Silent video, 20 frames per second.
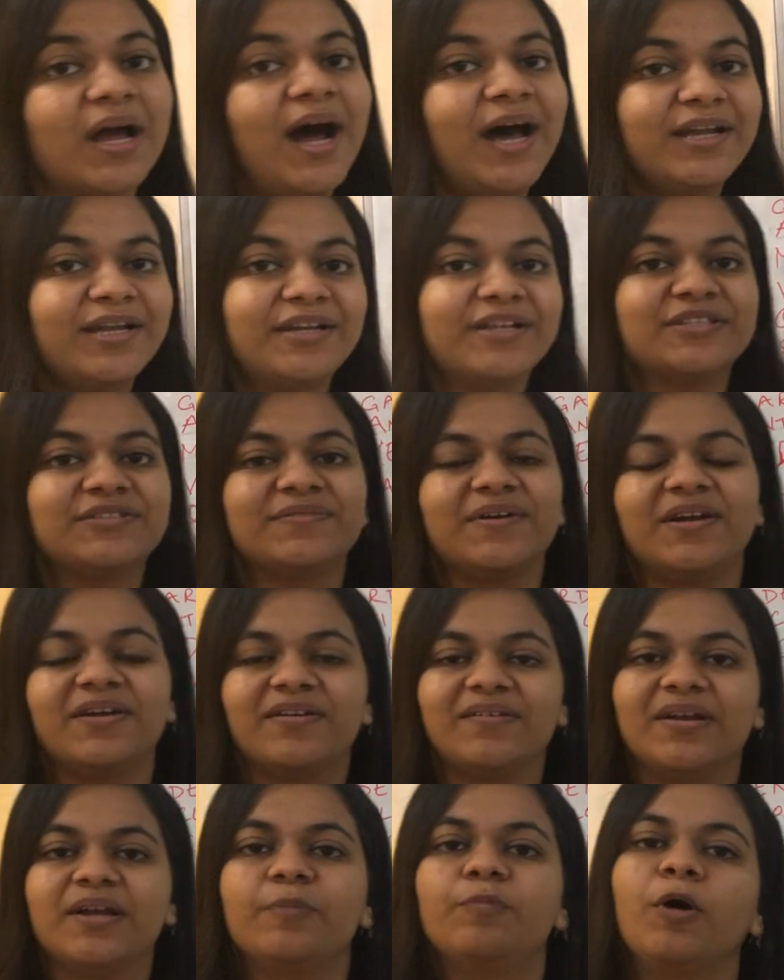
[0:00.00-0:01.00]
garden is
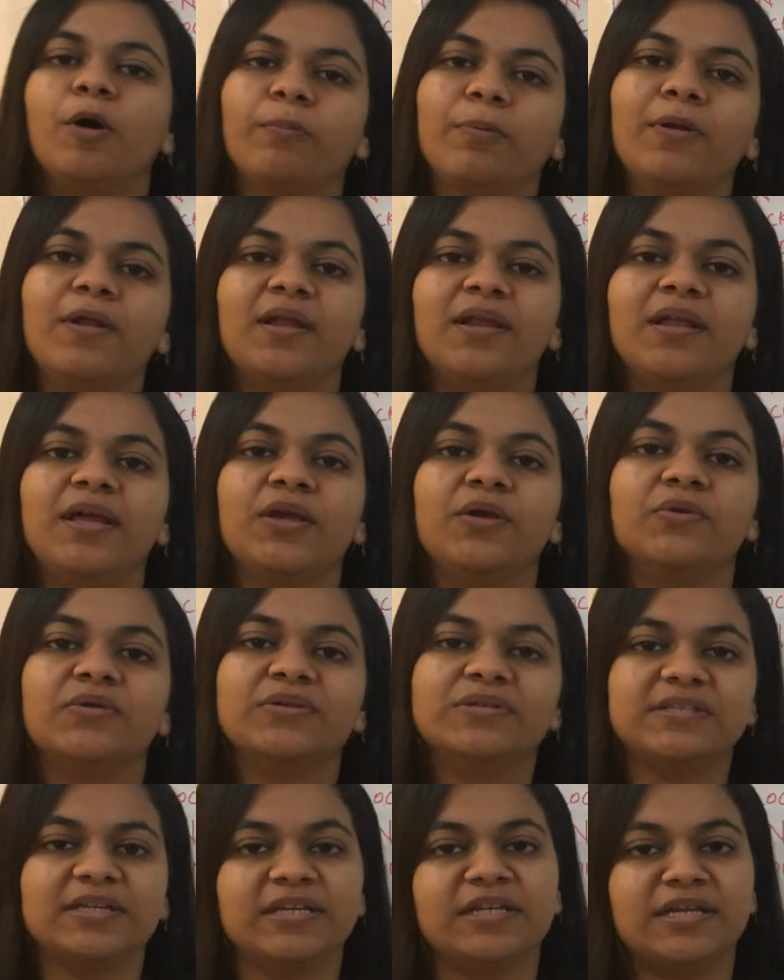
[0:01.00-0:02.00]
very, very popularly
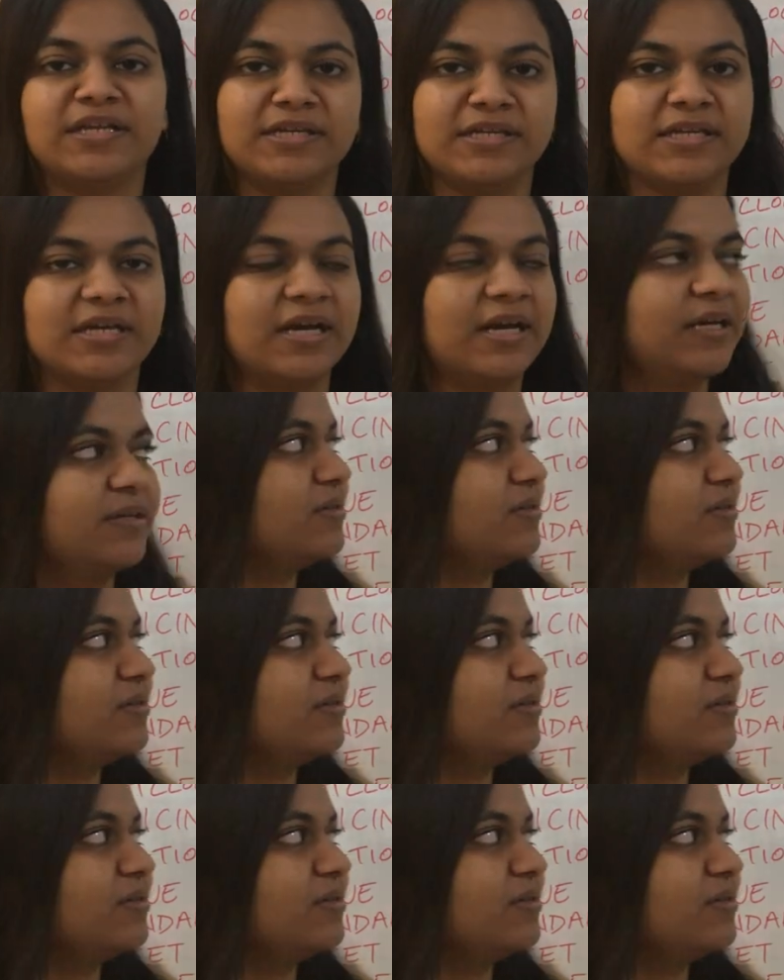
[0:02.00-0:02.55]
used in India,